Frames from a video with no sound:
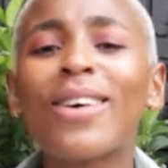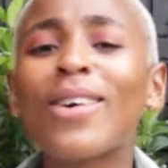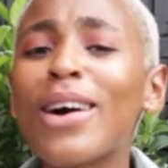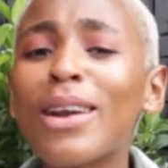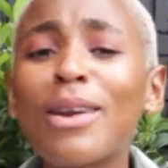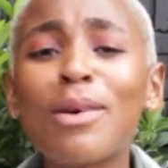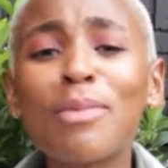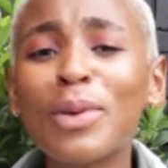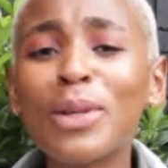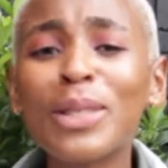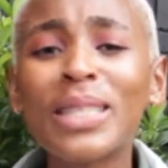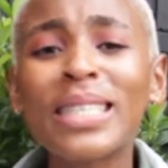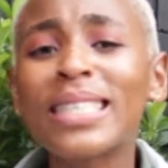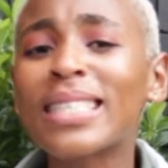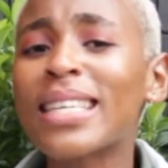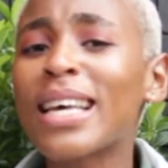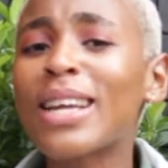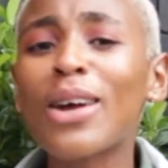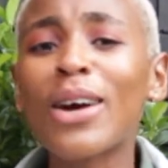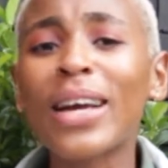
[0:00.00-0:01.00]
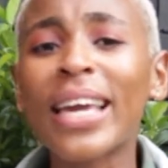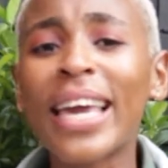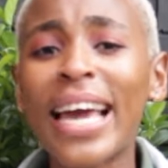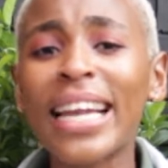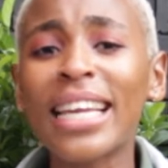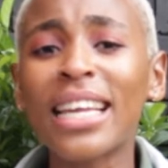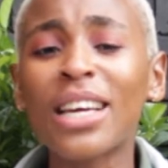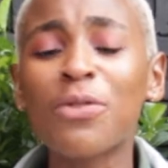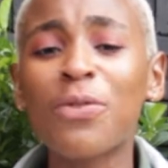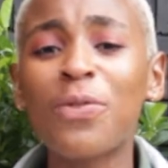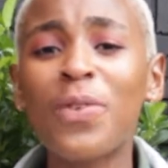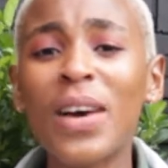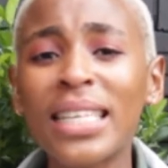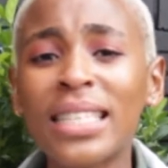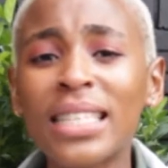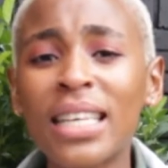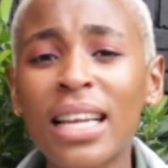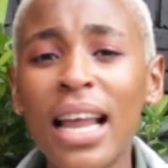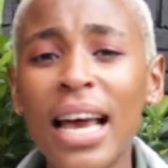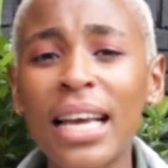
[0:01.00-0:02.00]
GuanoBoost is an organic
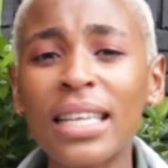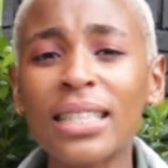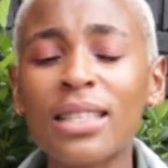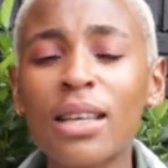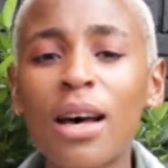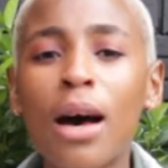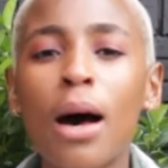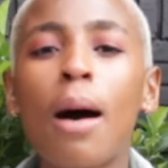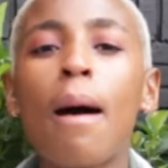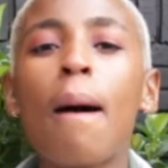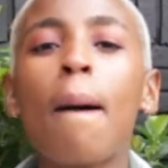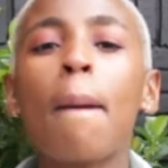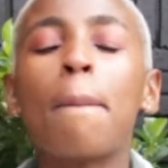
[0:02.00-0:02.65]
fertilizer,